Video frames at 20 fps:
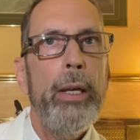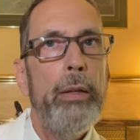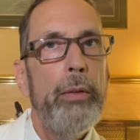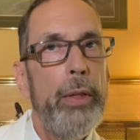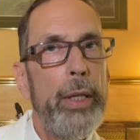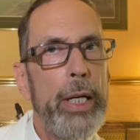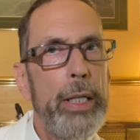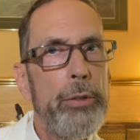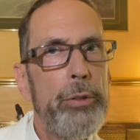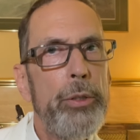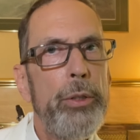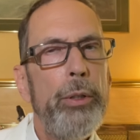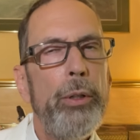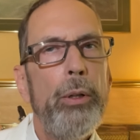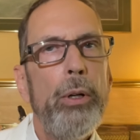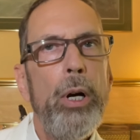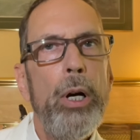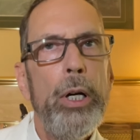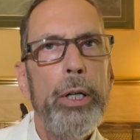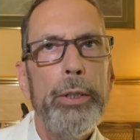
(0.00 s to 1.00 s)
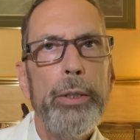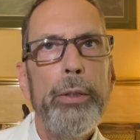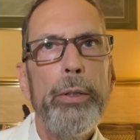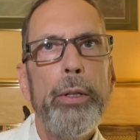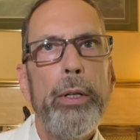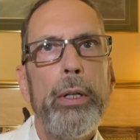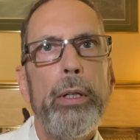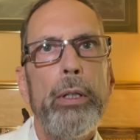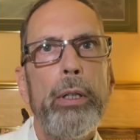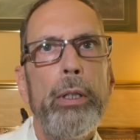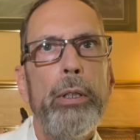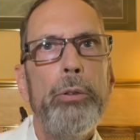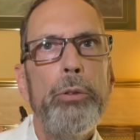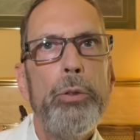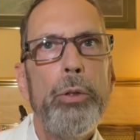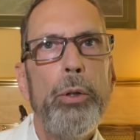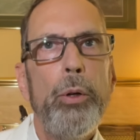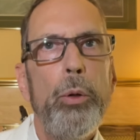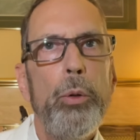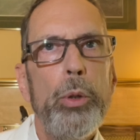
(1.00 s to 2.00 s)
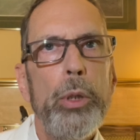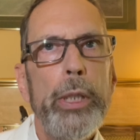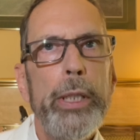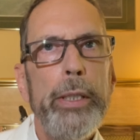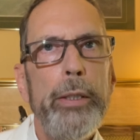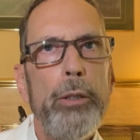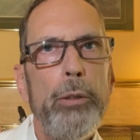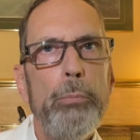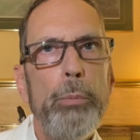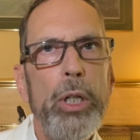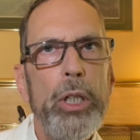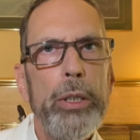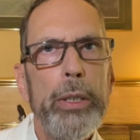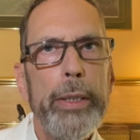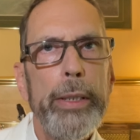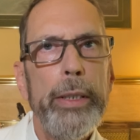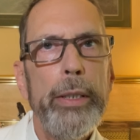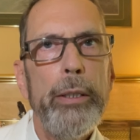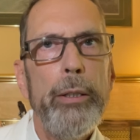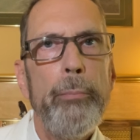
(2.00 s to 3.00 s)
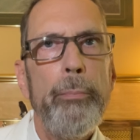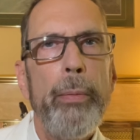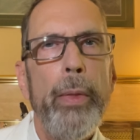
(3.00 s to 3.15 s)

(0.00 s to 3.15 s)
That's your heart controlling your mind.